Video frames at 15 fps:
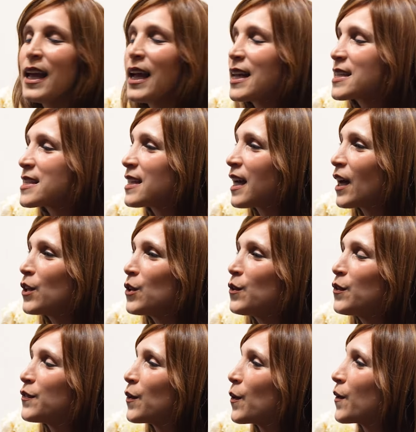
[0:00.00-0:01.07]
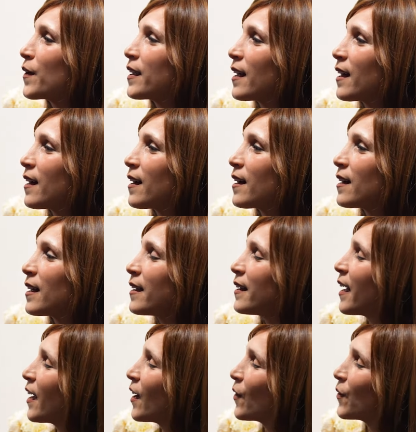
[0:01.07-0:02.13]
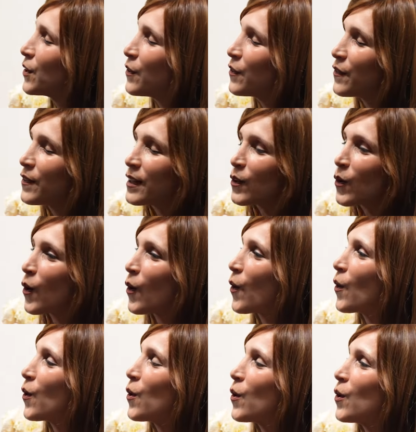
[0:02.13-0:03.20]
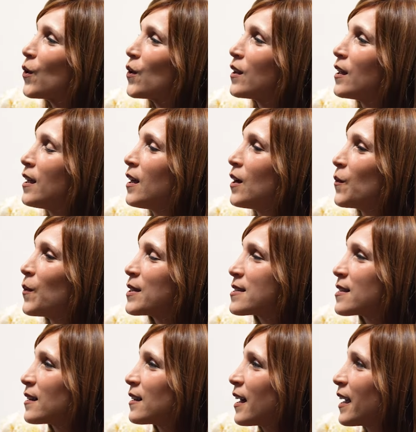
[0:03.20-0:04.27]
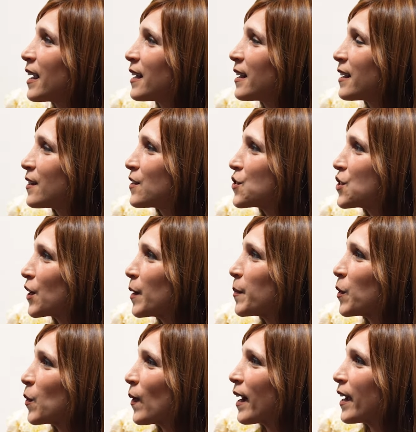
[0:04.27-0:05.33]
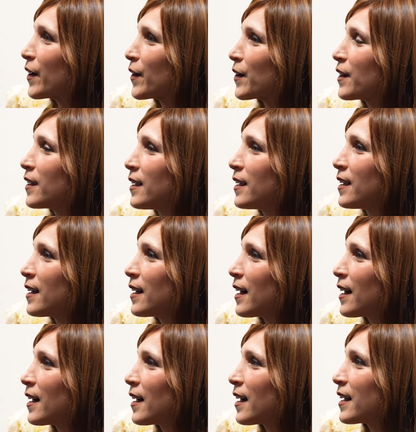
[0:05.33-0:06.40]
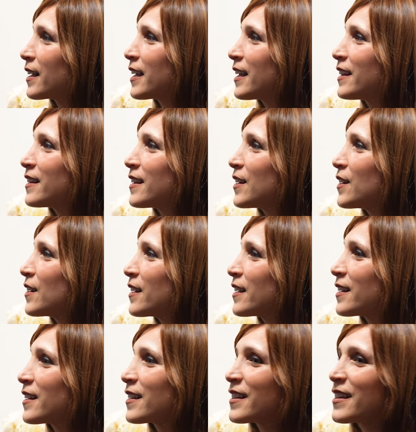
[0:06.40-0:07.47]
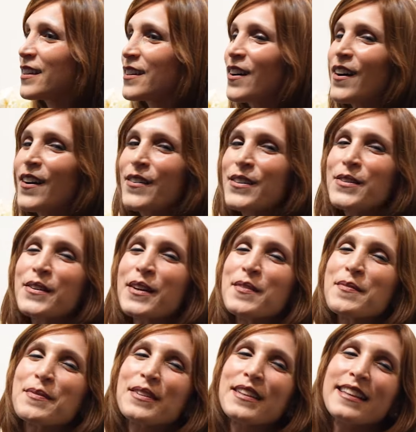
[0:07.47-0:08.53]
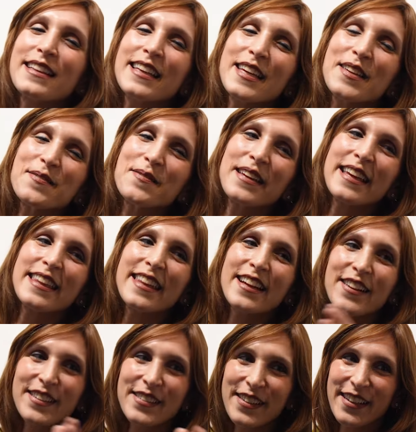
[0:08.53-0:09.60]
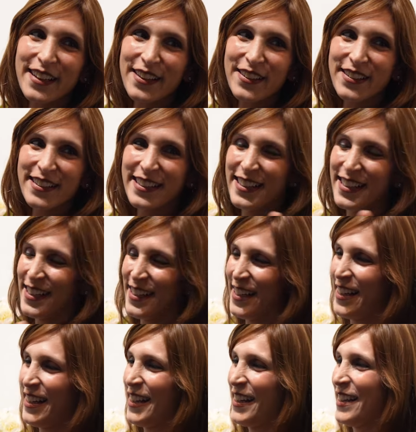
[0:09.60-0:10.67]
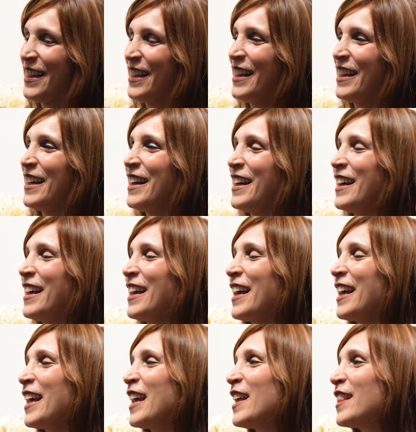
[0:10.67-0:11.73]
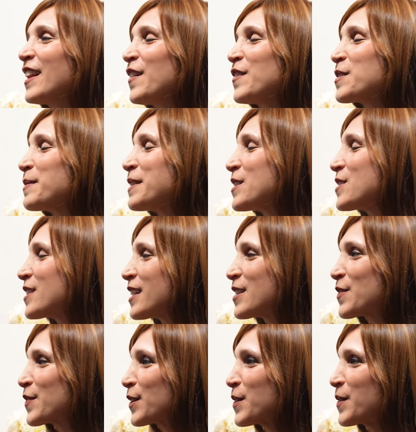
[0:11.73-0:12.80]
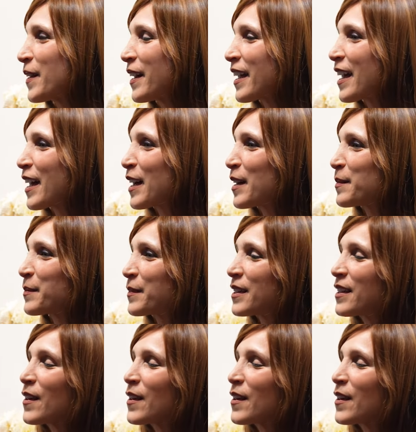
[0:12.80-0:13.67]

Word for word: It's not euphoria, and now you feel whole. What's the line in Jerry Maguire? He, you complete, oh, you complete you me, there you go. Complete me, there you go. He loves me just for who I am.